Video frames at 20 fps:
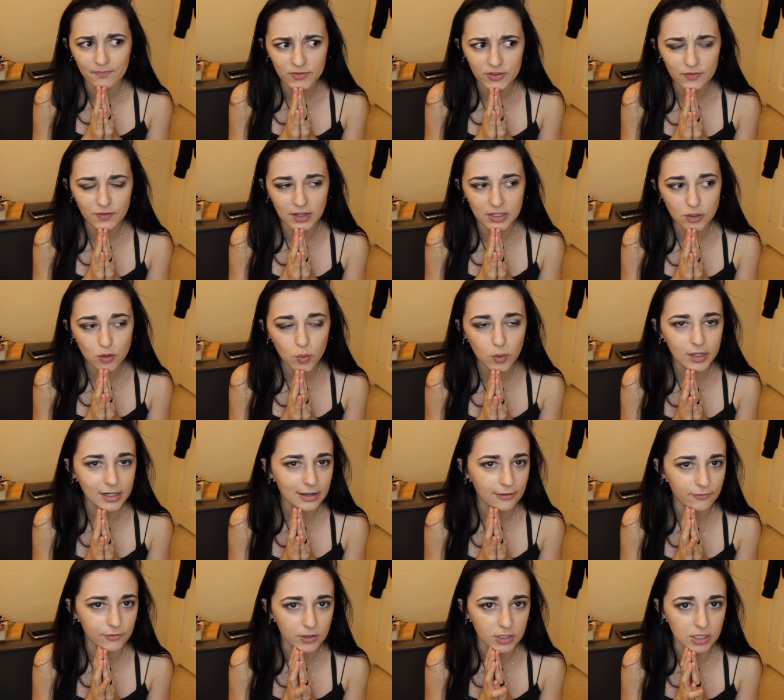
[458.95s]
If I do
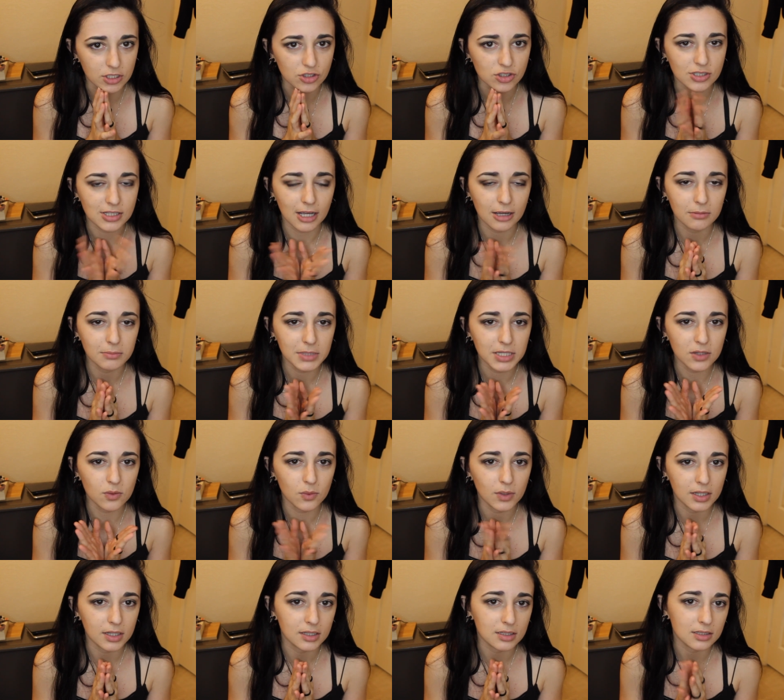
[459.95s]
workout footage, tell me
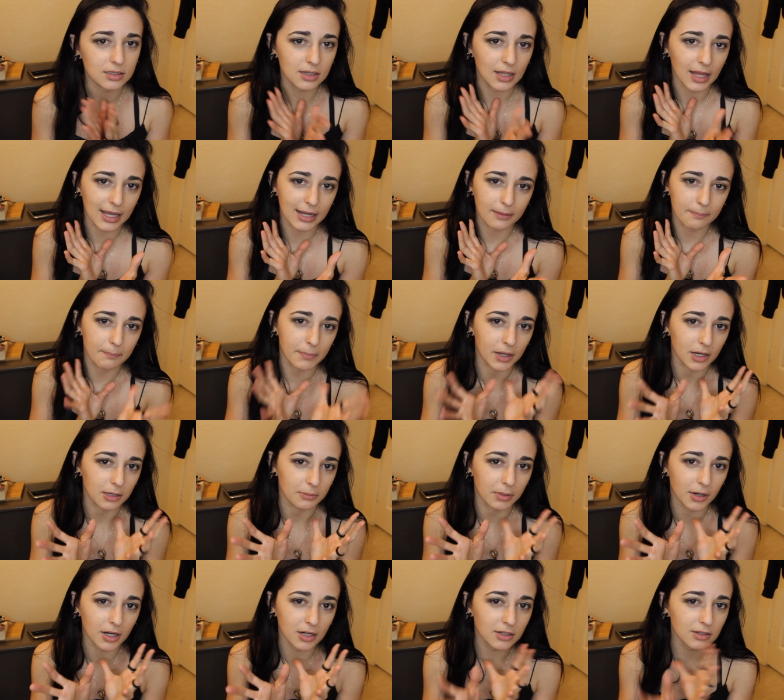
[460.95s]
what like body
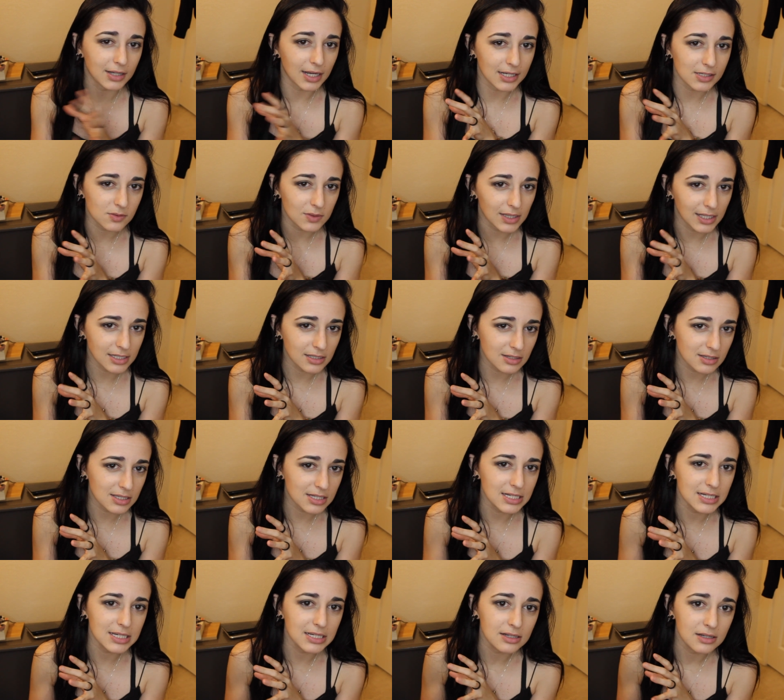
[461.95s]
part you guys would like to
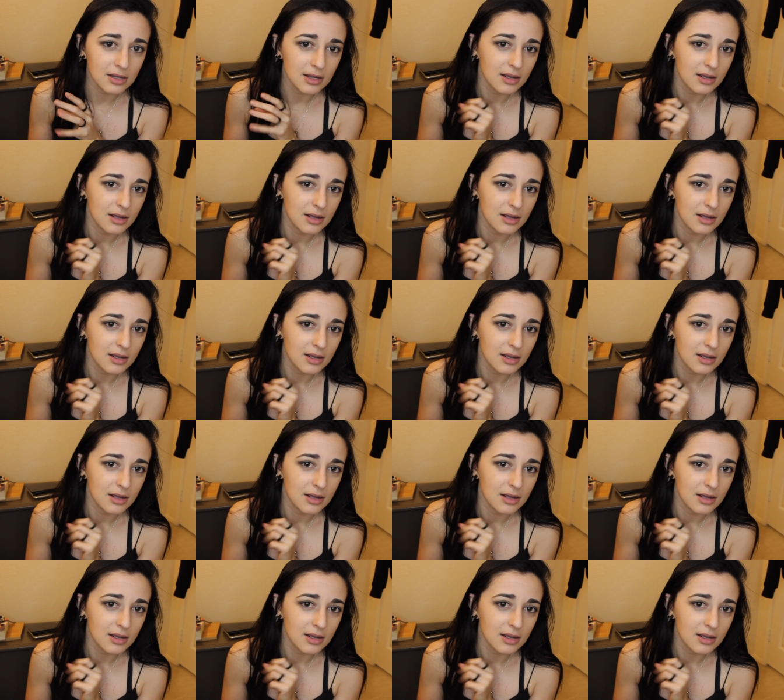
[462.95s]
see.